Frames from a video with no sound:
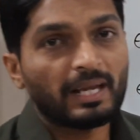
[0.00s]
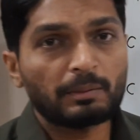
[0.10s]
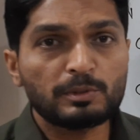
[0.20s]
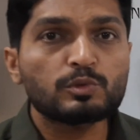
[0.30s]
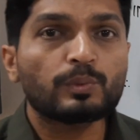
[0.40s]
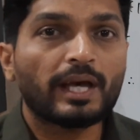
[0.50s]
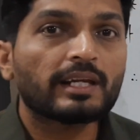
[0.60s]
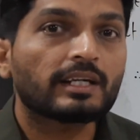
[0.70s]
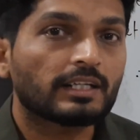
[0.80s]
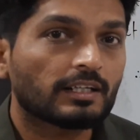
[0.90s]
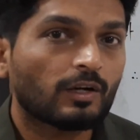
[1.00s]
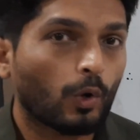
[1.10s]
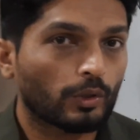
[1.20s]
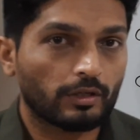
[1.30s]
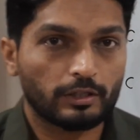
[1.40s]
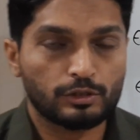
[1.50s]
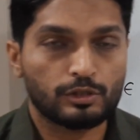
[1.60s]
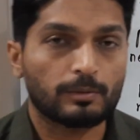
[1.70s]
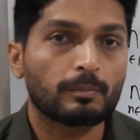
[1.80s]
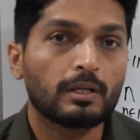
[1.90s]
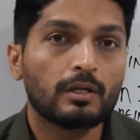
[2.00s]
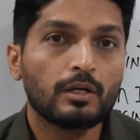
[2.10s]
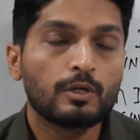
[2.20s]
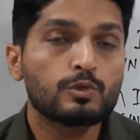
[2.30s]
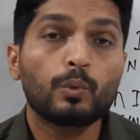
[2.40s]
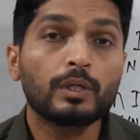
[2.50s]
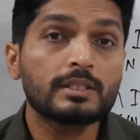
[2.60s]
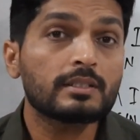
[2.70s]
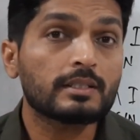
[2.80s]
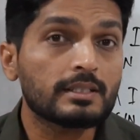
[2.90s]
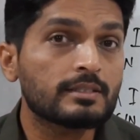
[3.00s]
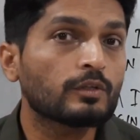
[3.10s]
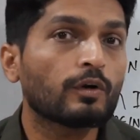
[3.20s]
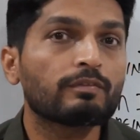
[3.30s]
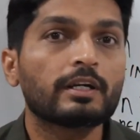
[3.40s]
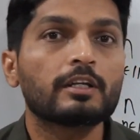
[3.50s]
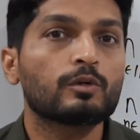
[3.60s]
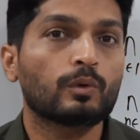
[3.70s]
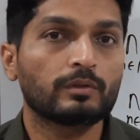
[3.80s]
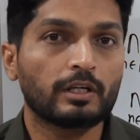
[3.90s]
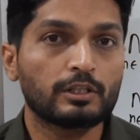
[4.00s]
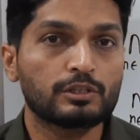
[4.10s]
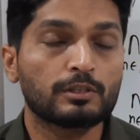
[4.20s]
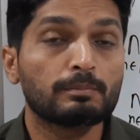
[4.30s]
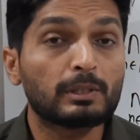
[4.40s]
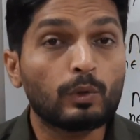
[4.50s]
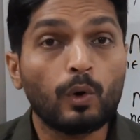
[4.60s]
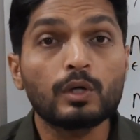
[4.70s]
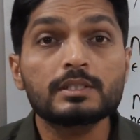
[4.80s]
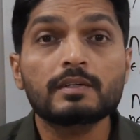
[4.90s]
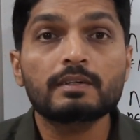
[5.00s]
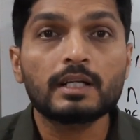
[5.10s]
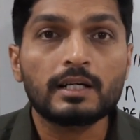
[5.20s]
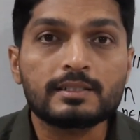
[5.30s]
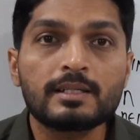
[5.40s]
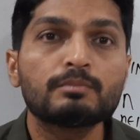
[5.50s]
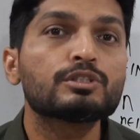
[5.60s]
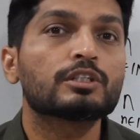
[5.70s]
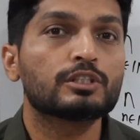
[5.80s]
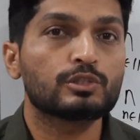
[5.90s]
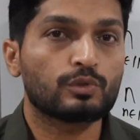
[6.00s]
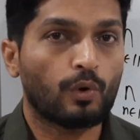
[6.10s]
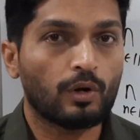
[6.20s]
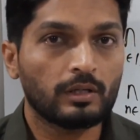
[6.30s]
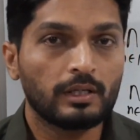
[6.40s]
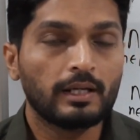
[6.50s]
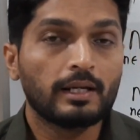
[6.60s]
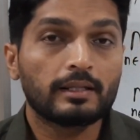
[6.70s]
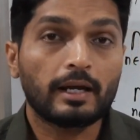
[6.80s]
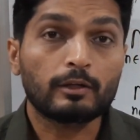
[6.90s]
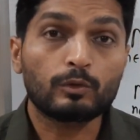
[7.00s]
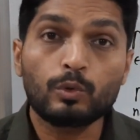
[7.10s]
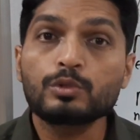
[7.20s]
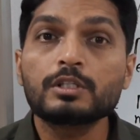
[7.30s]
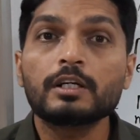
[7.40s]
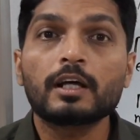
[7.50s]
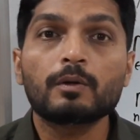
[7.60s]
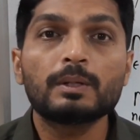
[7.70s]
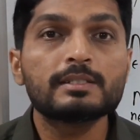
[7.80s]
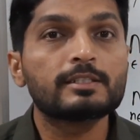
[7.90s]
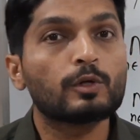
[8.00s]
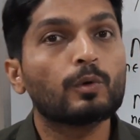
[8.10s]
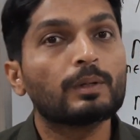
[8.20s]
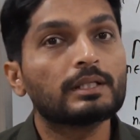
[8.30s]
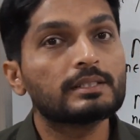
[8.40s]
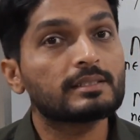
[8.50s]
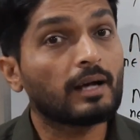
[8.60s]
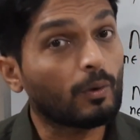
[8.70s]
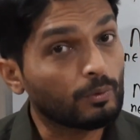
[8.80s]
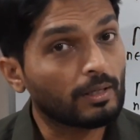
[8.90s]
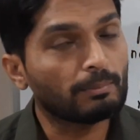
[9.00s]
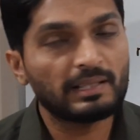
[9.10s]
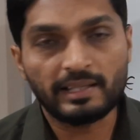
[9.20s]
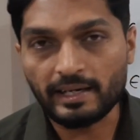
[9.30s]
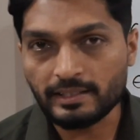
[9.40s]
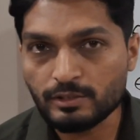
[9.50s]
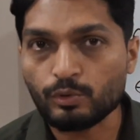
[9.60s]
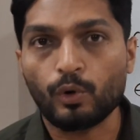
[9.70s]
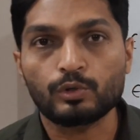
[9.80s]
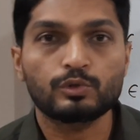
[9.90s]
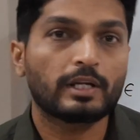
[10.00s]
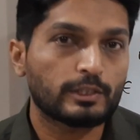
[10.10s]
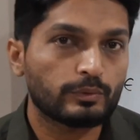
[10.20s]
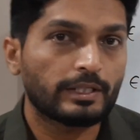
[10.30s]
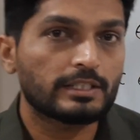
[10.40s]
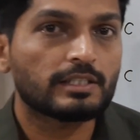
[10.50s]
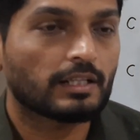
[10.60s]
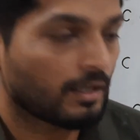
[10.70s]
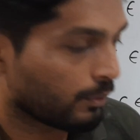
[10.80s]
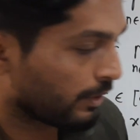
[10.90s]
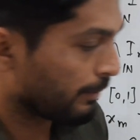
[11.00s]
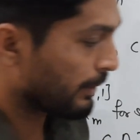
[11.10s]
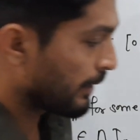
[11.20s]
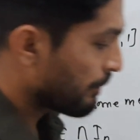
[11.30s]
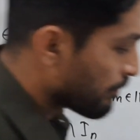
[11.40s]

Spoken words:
That means we are getting a contradiction. So what is the reason of getting contradiction? Because our assumption is wrong. That closed interval 0, 1 is countable. That is wrong. So that's why it is uncountable.